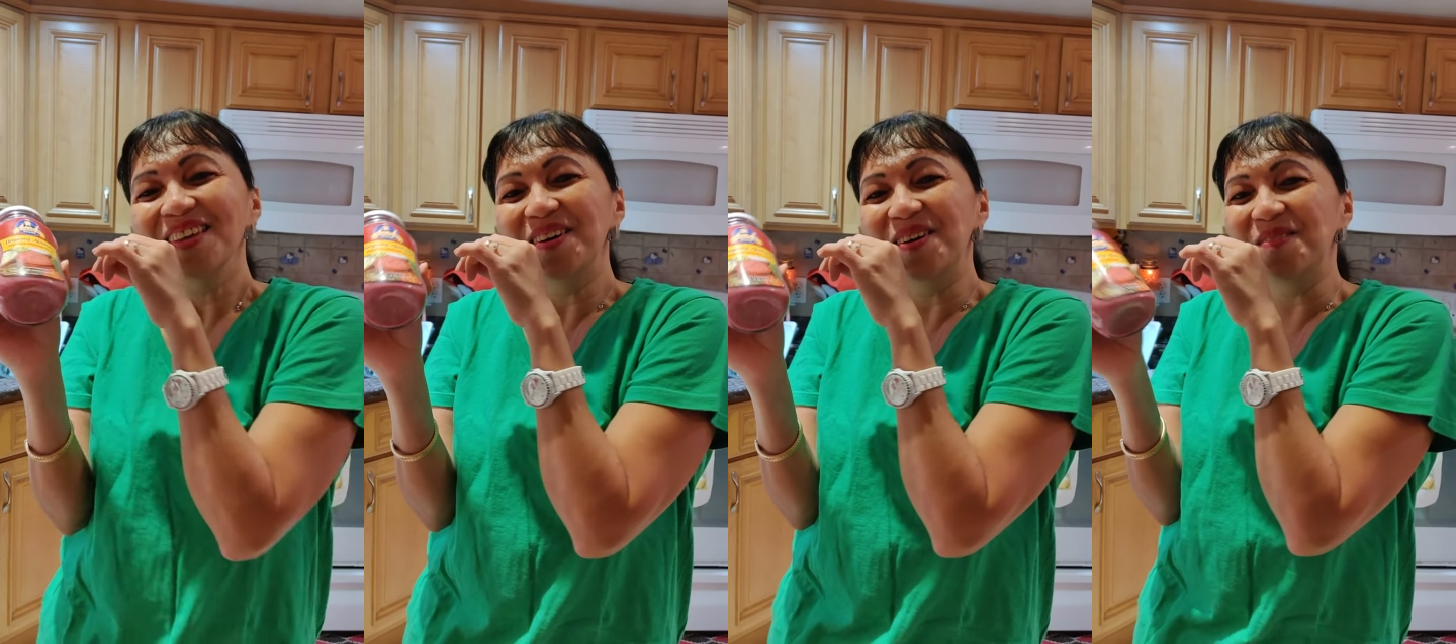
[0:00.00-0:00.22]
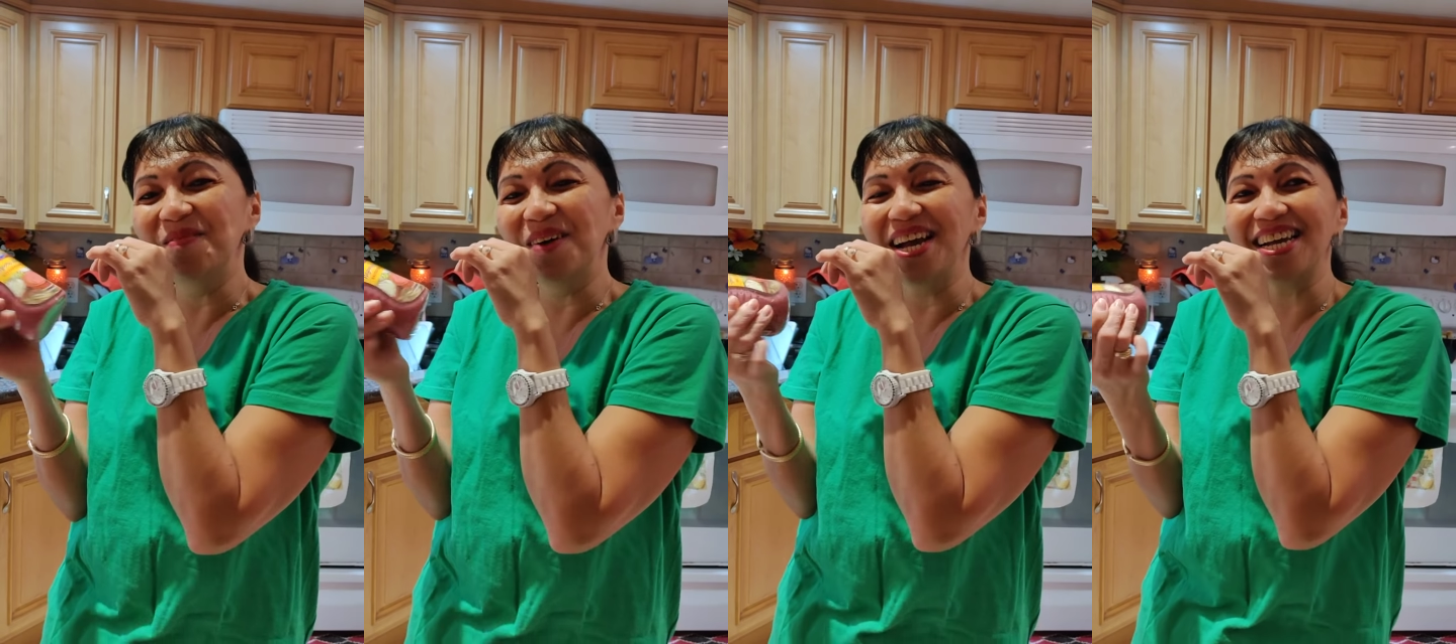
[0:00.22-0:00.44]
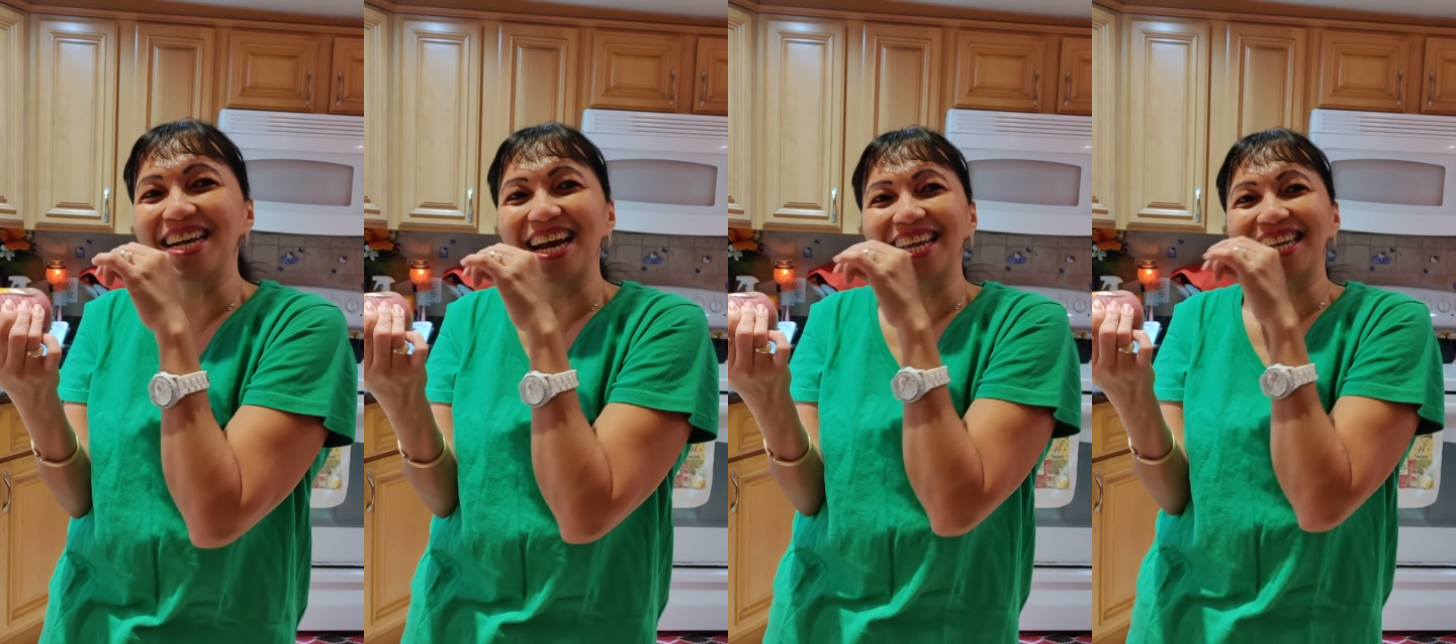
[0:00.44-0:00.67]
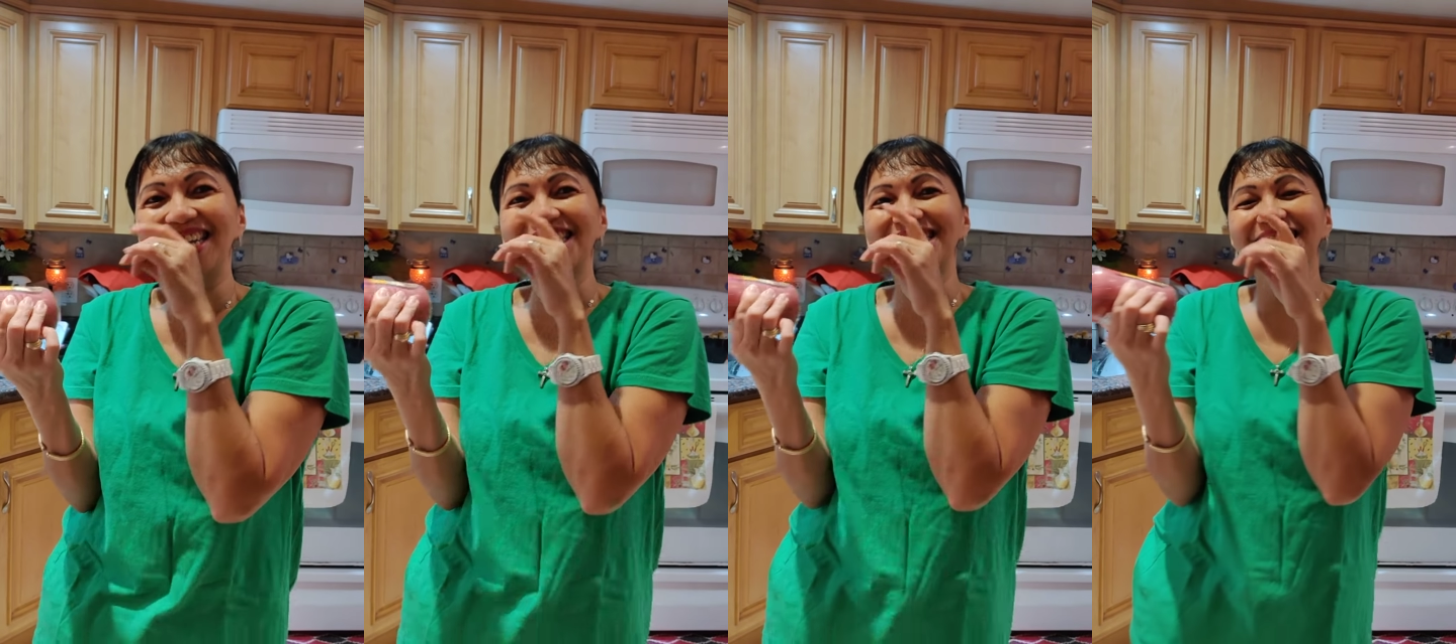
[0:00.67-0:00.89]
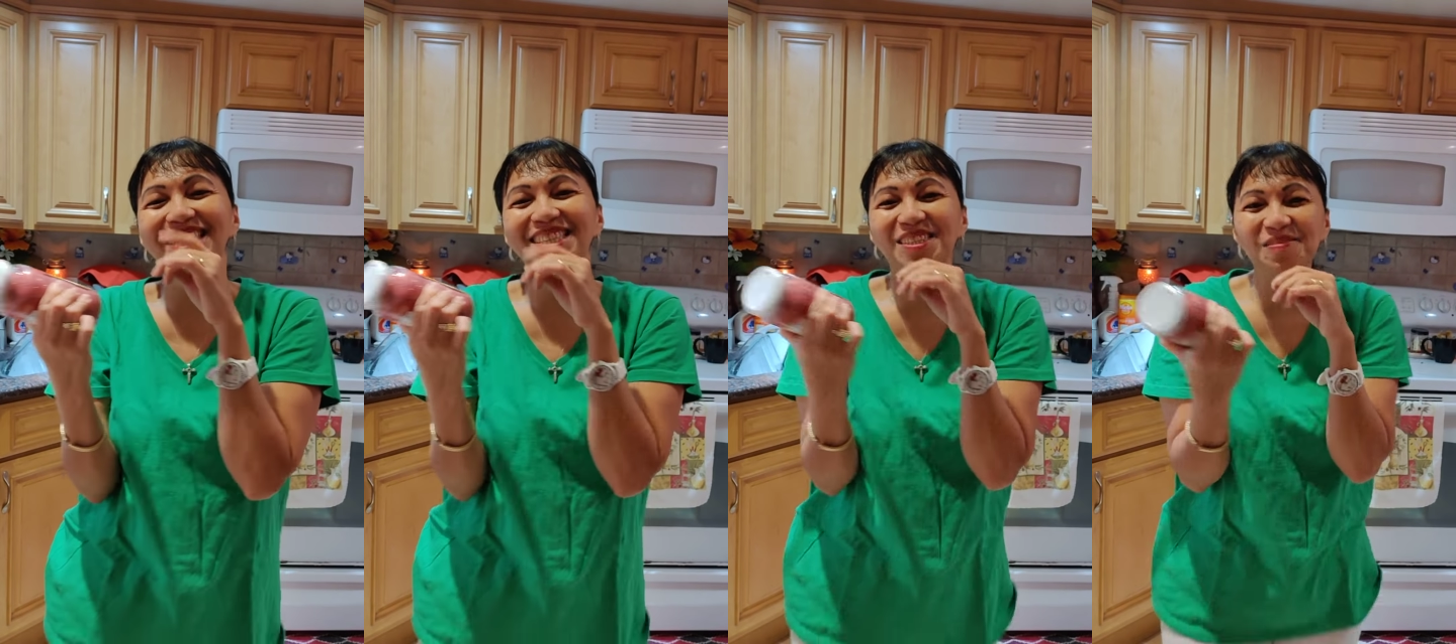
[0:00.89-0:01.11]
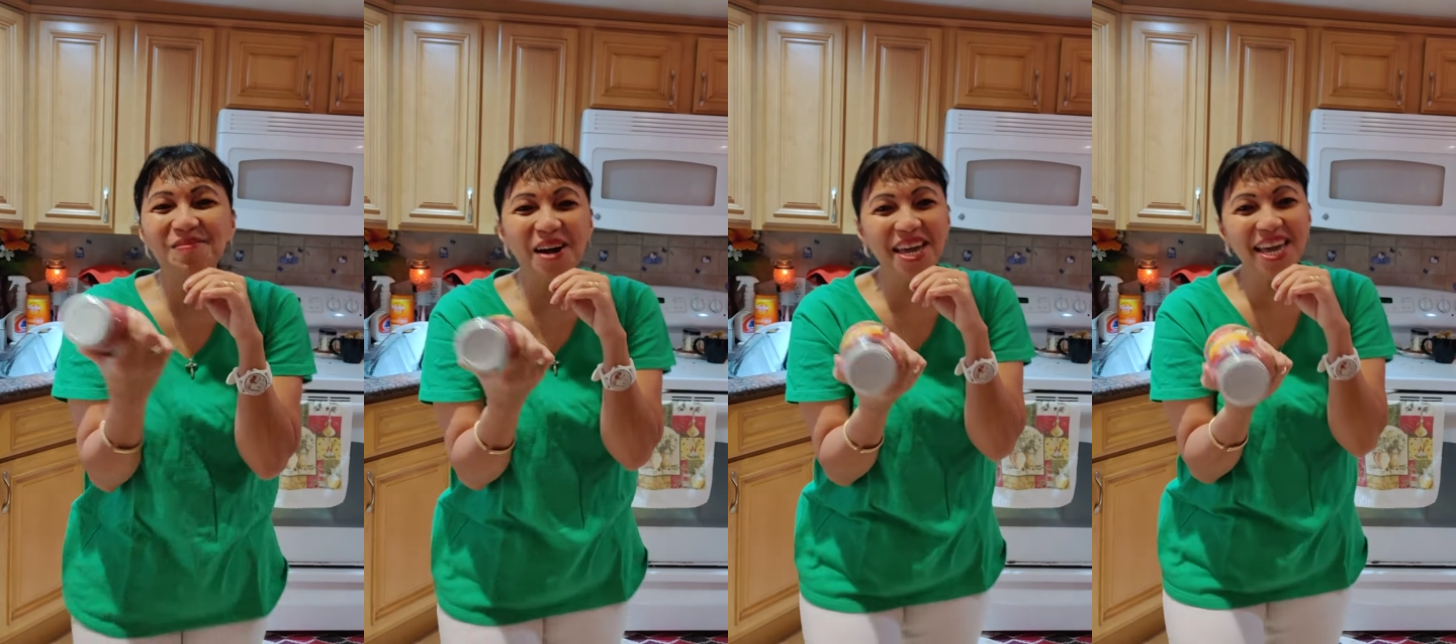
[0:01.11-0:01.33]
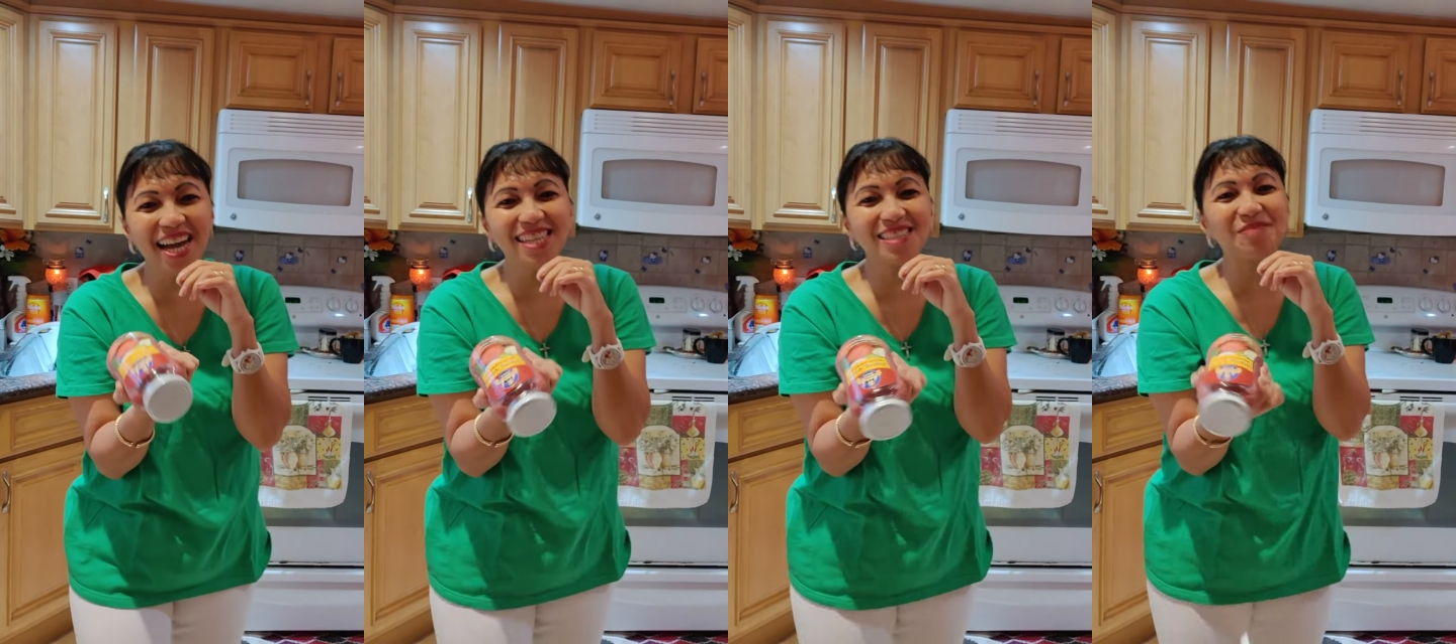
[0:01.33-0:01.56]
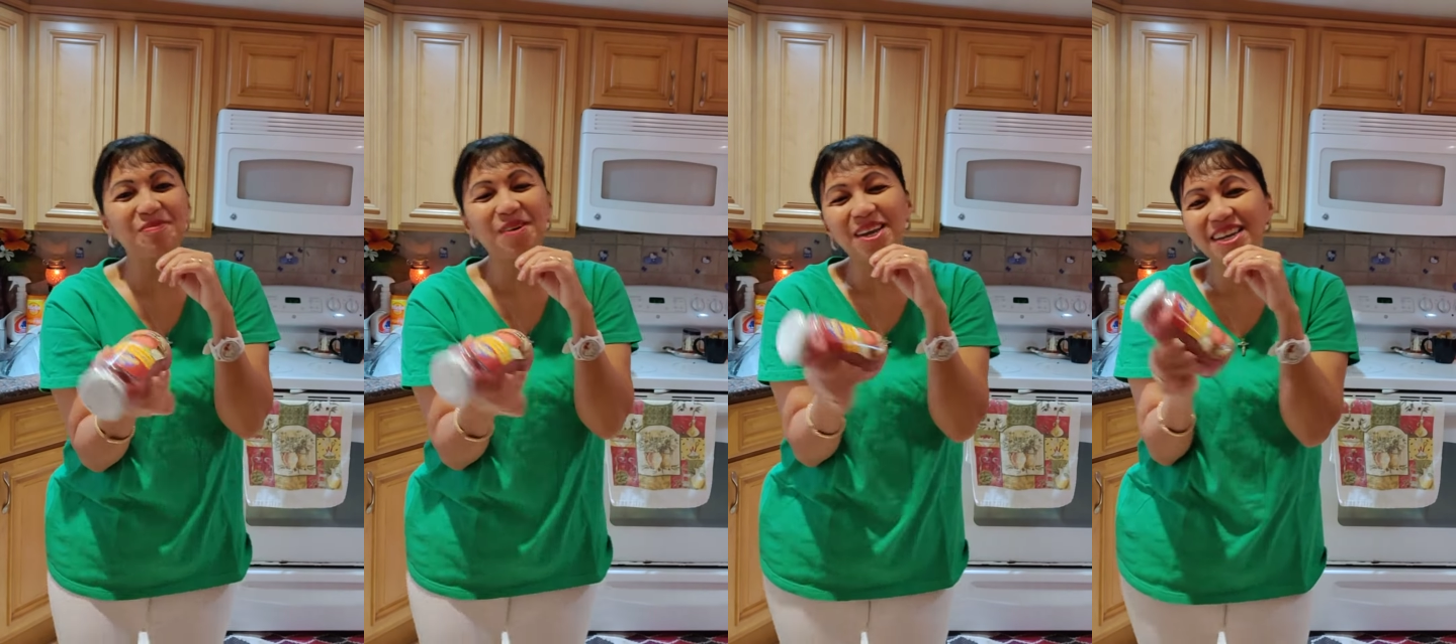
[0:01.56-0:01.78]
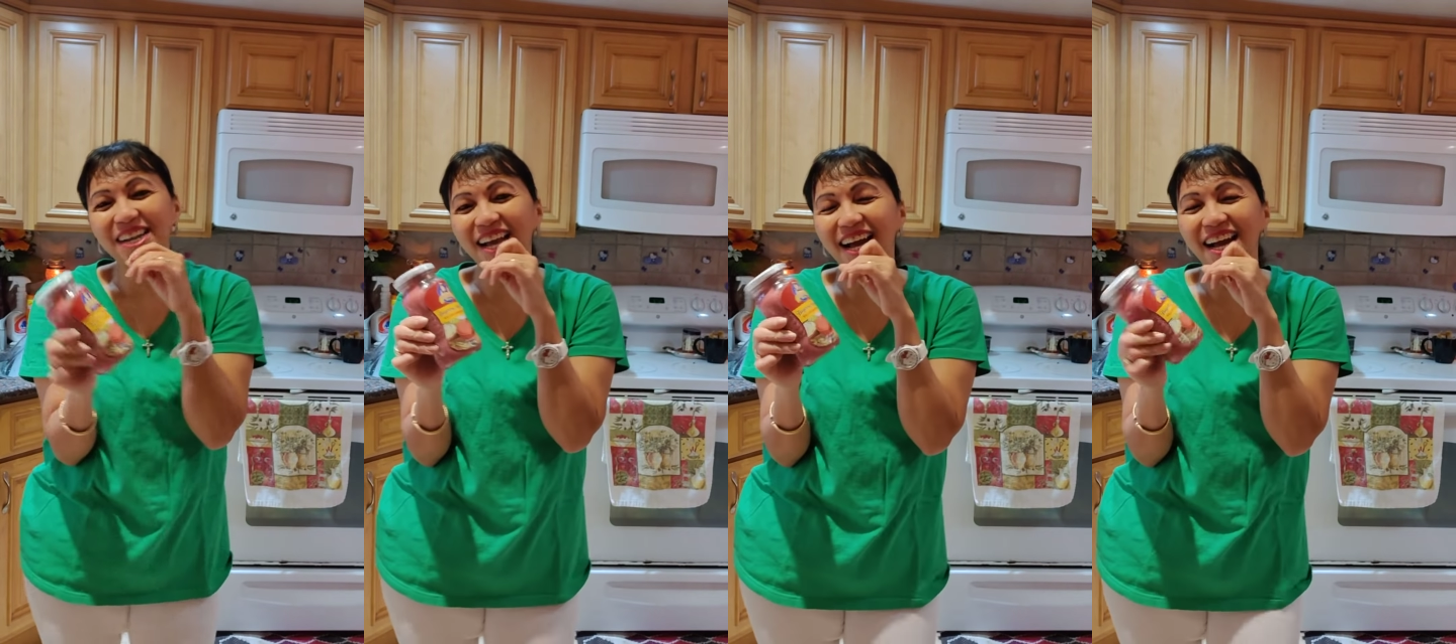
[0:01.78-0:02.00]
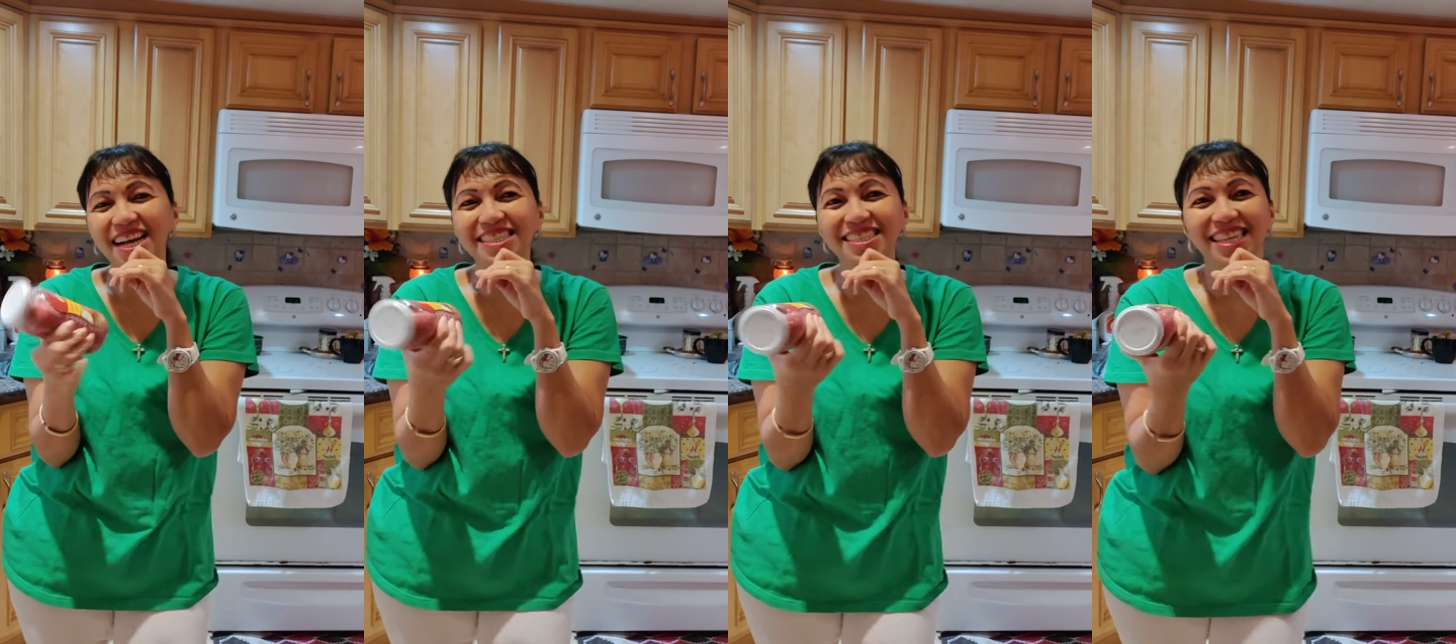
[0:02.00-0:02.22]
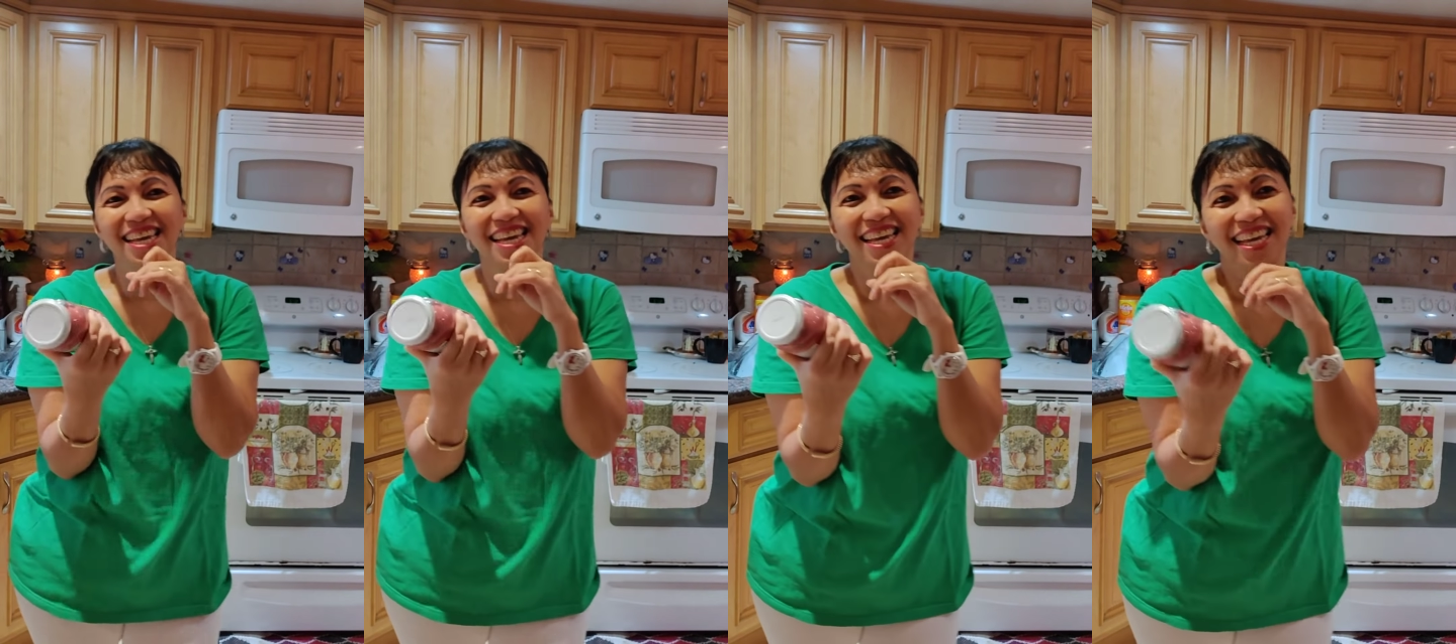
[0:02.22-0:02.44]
Oh my God, listen to my husband, guys.